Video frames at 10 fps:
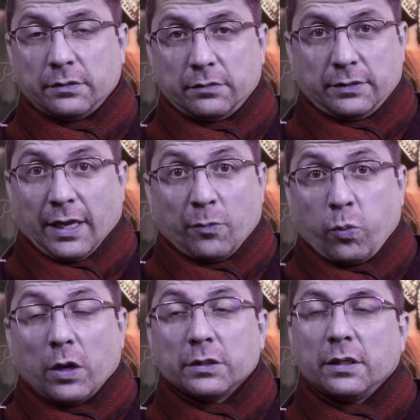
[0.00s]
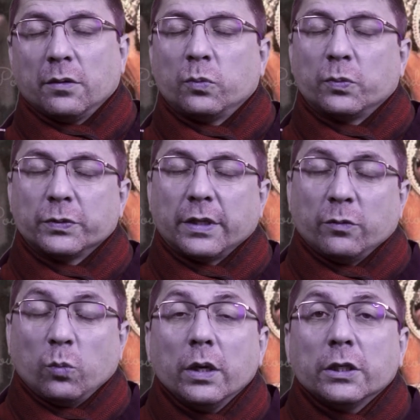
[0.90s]
than what they
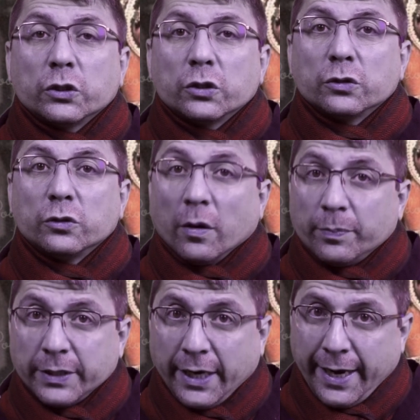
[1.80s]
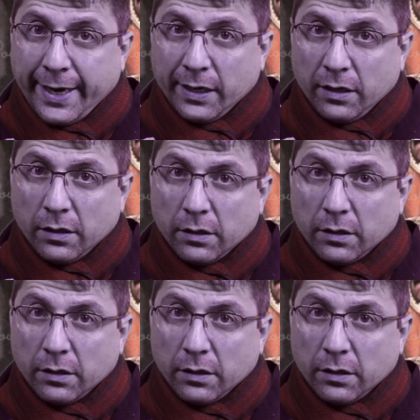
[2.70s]
wish to obtain.